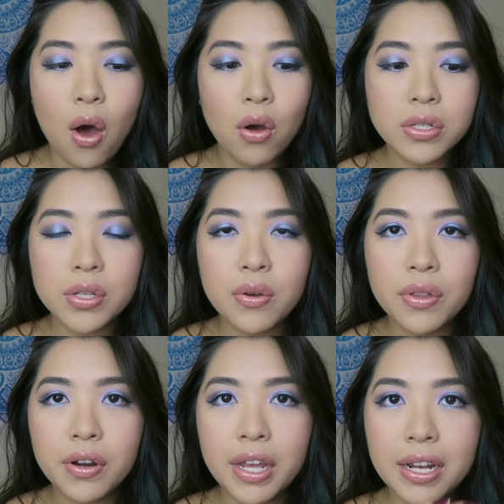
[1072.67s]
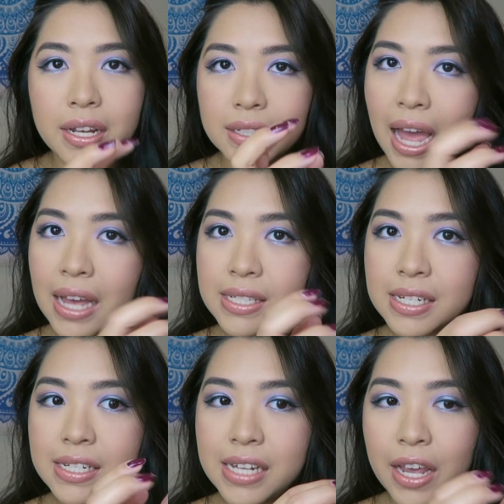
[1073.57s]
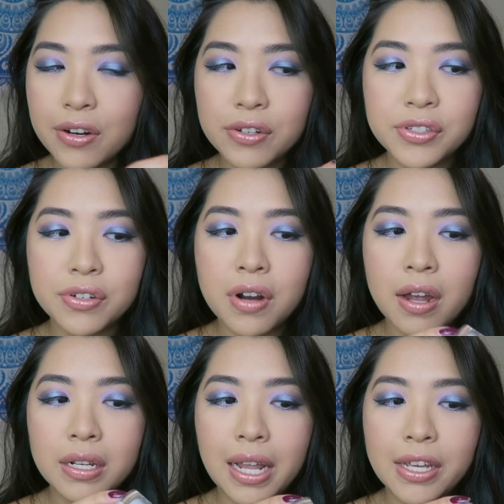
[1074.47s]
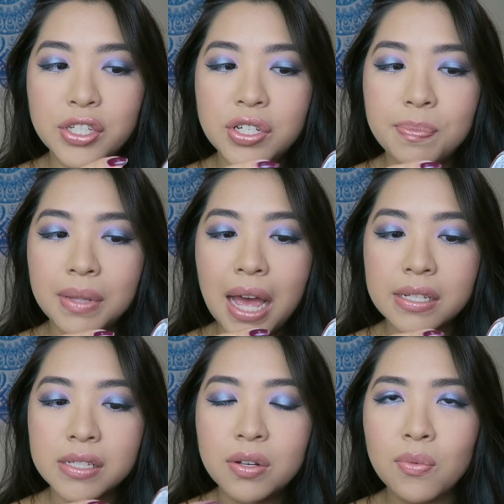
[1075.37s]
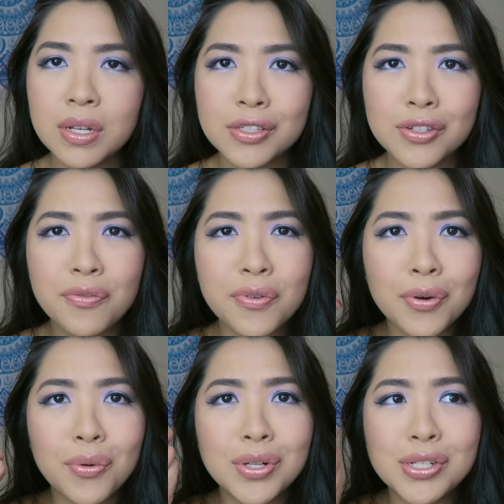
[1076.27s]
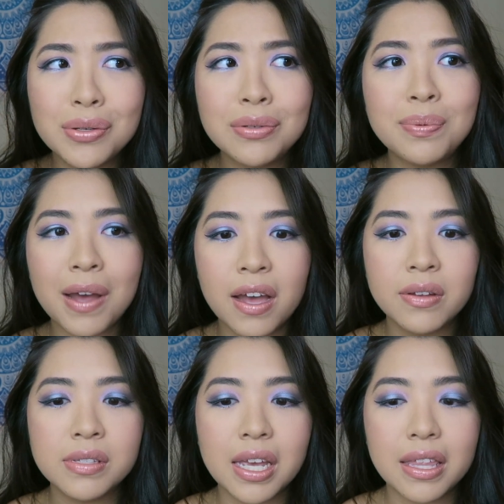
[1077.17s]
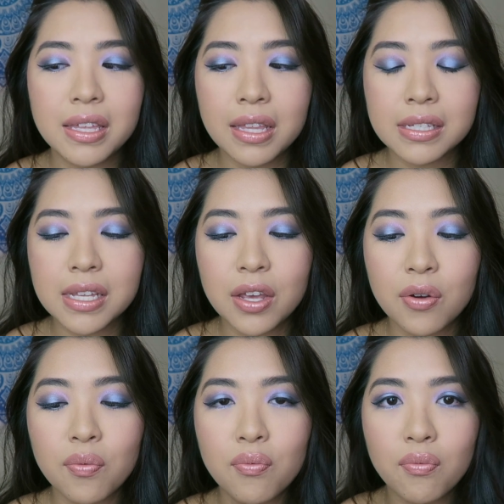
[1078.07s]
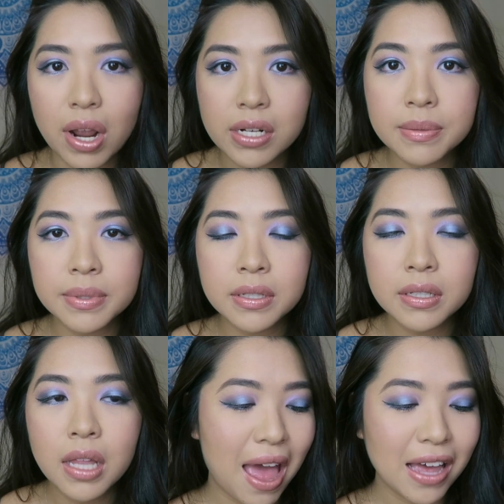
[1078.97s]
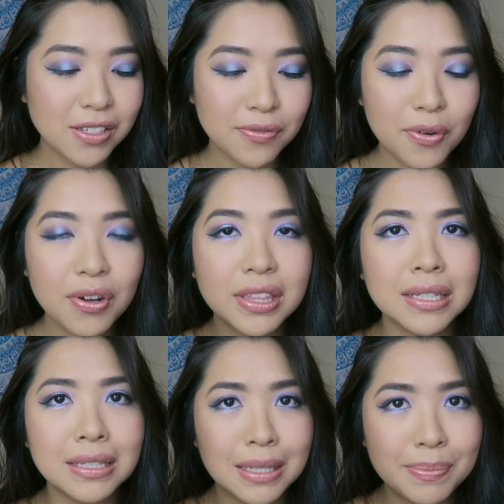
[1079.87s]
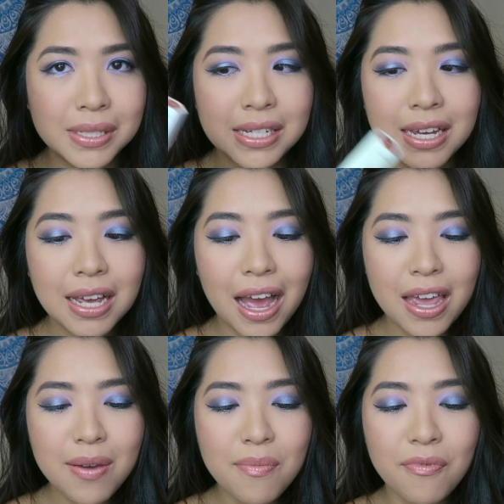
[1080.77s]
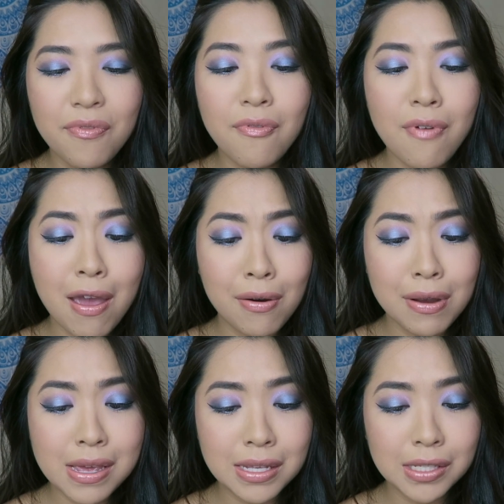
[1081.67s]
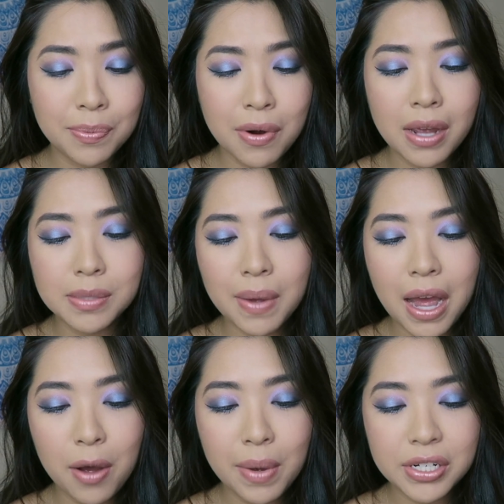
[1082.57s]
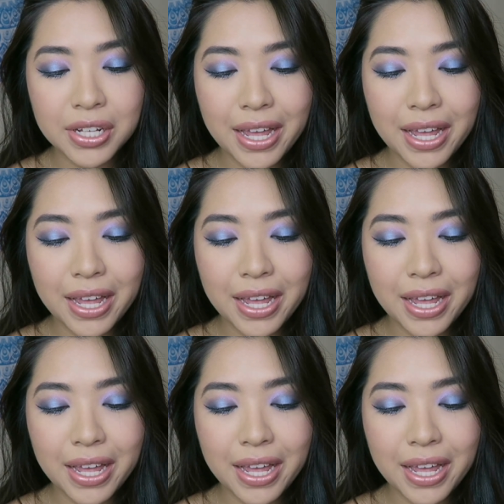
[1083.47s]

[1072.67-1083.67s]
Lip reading: Also, they're in glass containers. They're not in like cheap plastic ones. So for £2, I think that's incredible. As for the lipstick, I am very surprised by how much I